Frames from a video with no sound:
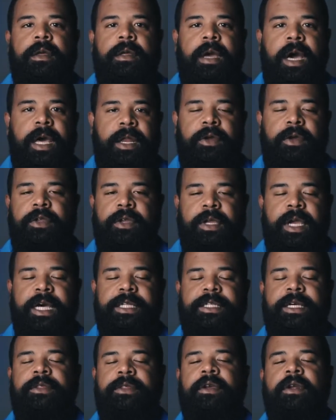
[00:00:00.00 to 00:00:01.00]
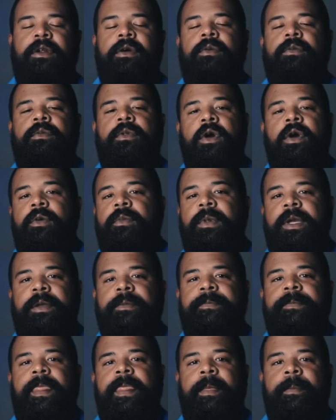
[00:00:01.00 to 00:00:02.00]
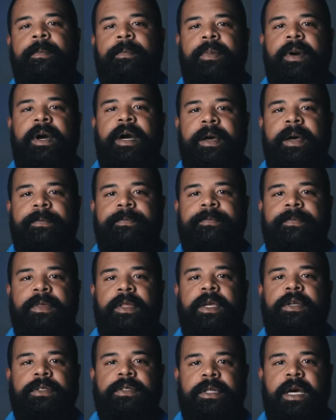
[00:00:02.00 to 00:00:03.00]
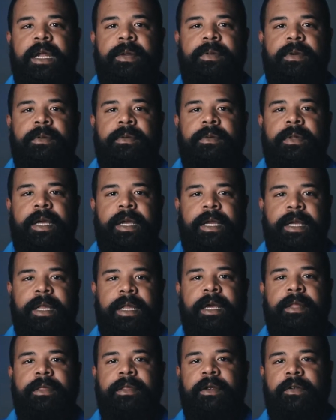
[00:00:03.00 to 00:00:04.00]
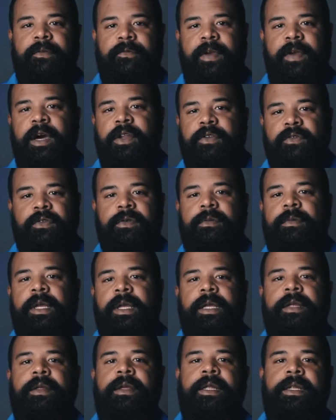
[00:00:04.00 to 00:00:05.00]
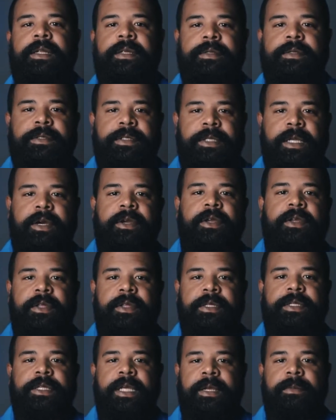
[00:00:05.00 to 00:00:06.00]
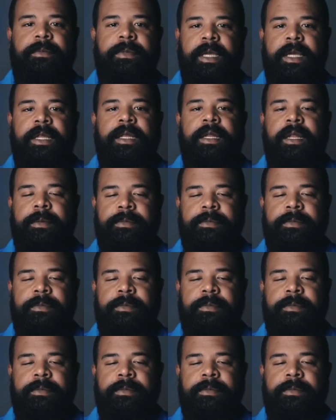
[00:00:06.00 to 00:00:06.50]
I know you guys out there don't know me, but there's a lot of people that could out there vouch for me and tell you the same thing that I'm